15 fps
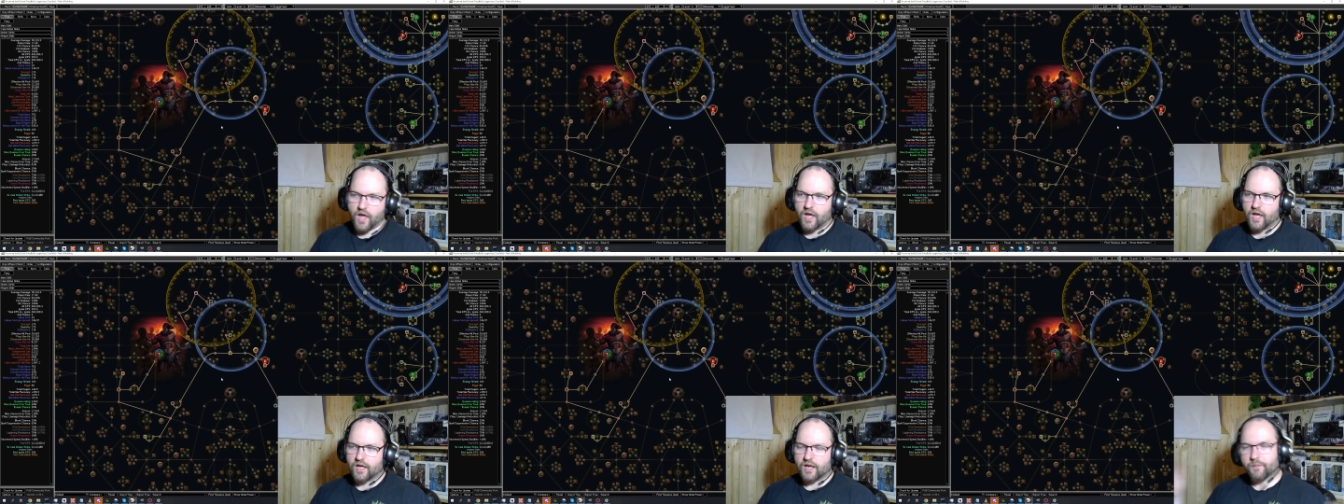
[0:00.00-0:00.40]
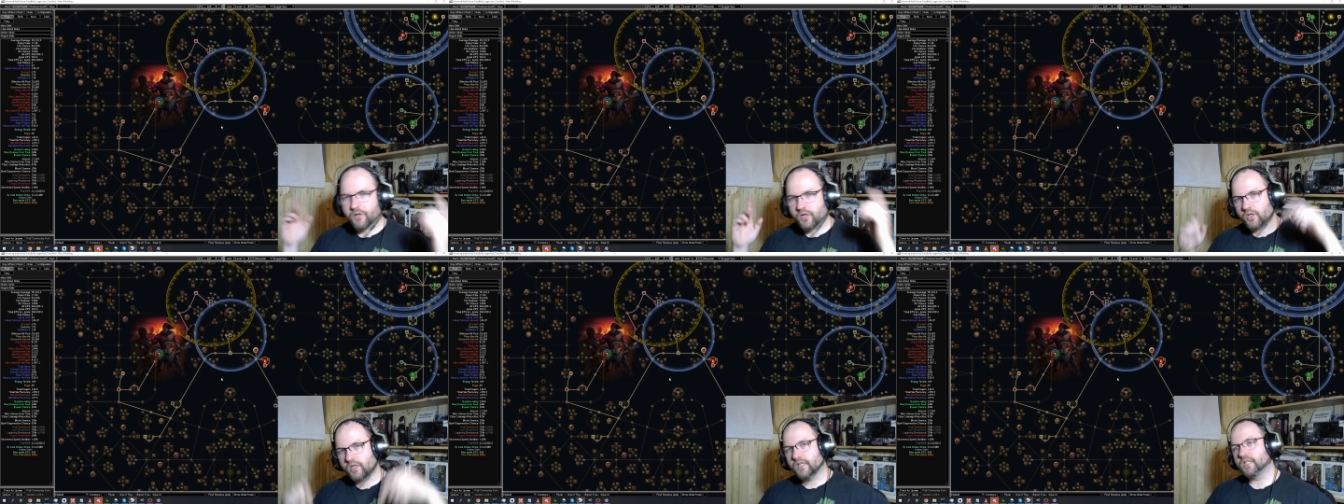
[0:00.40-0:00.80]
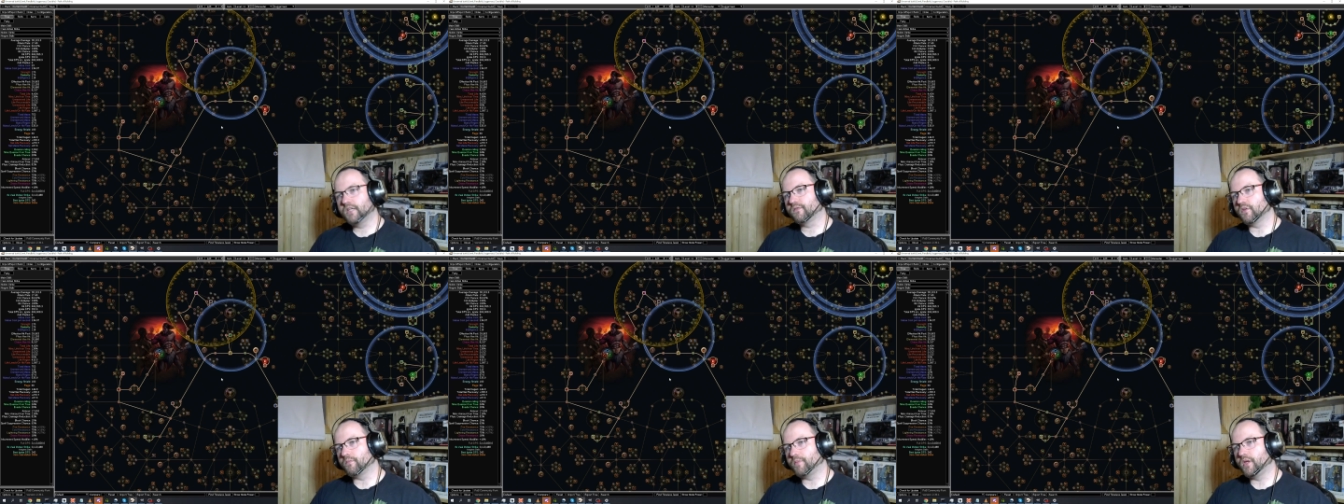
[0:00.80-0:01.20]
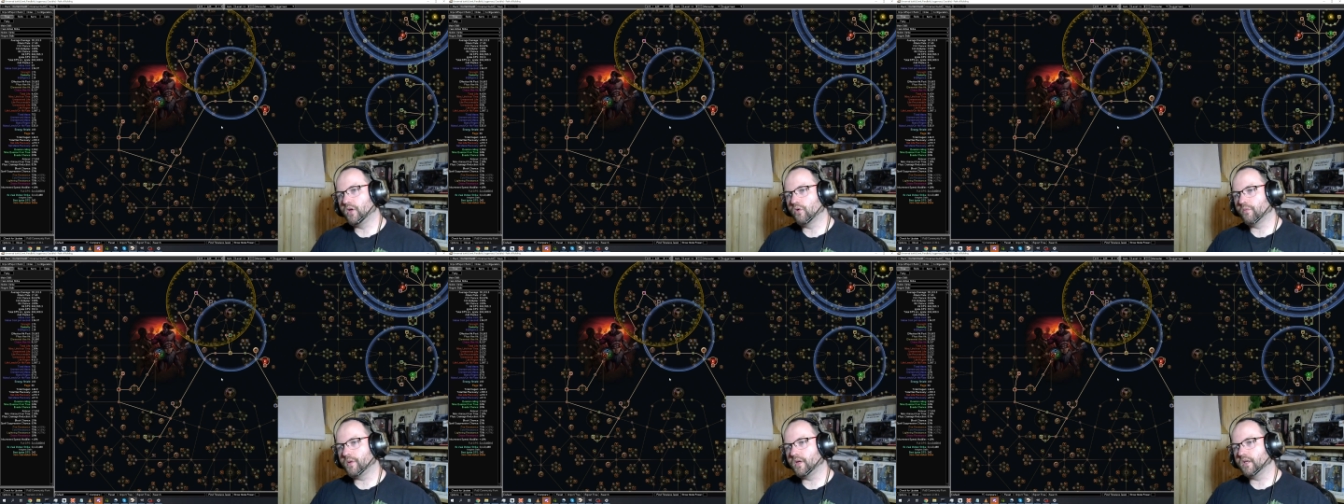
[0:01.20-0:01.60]
And I'm gonna leave the
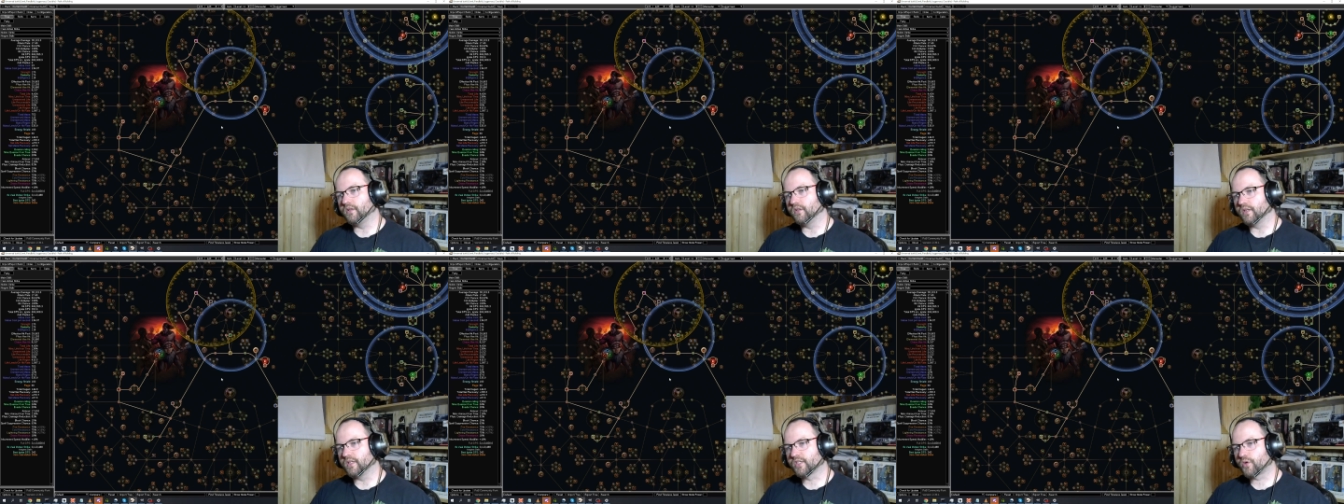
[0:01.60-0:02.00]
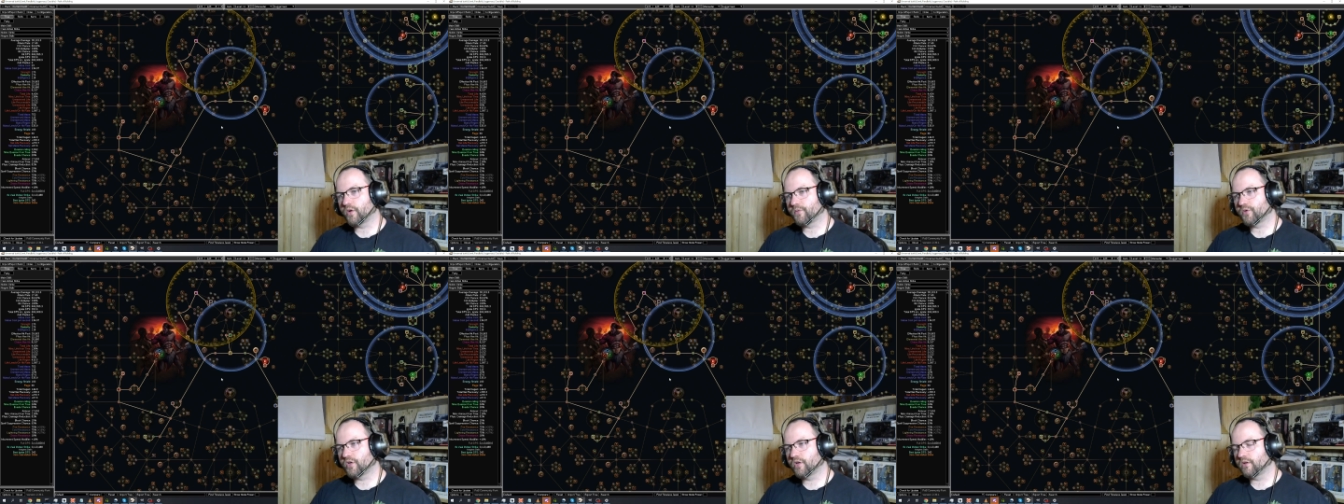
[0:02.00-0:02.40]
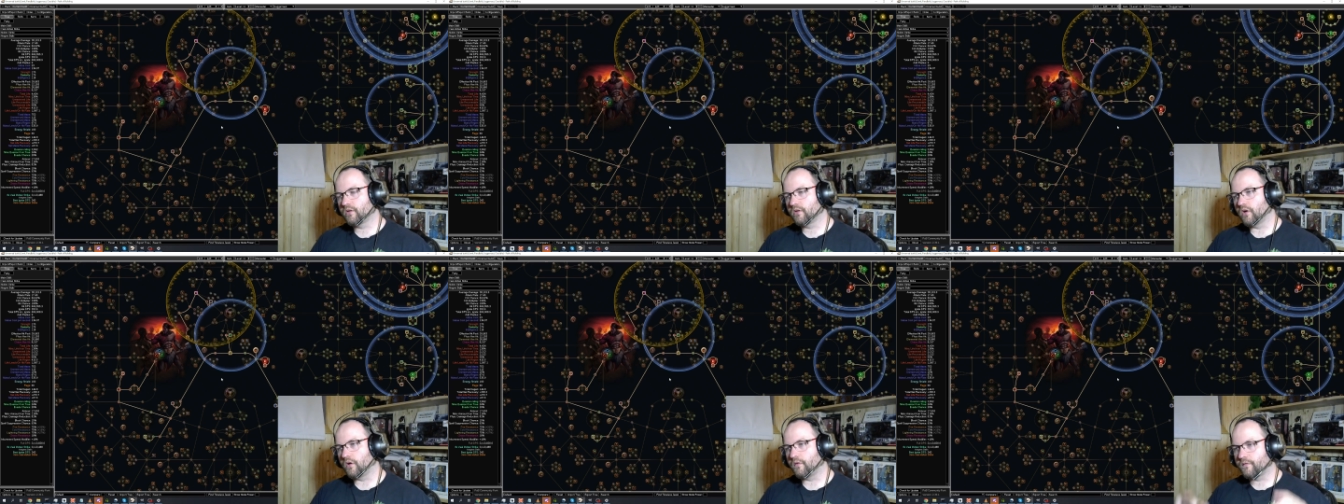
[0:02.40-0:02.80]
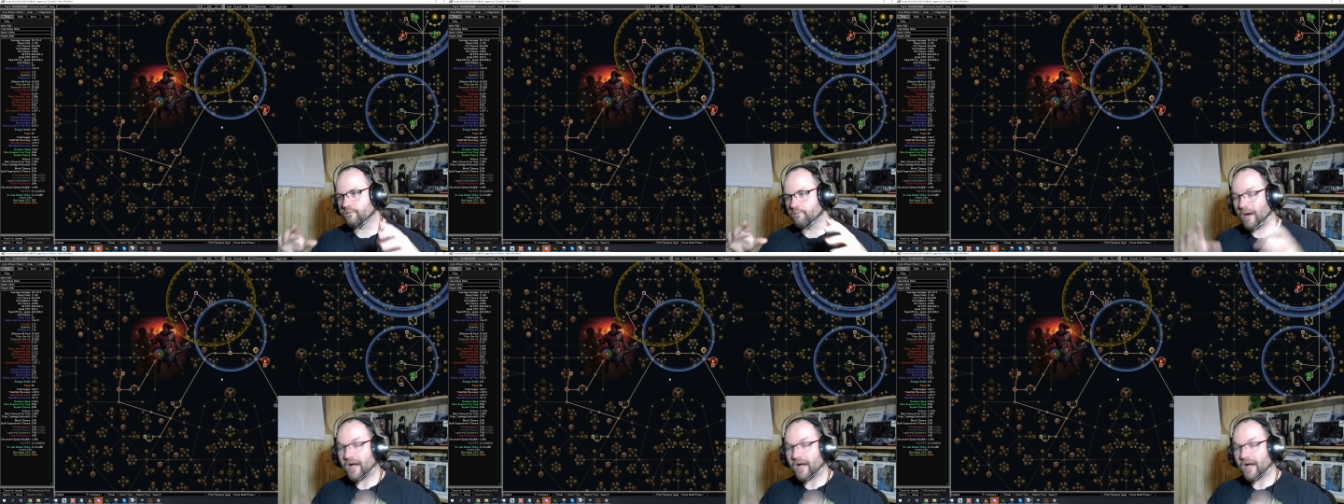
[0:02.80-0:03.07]
POB in the description of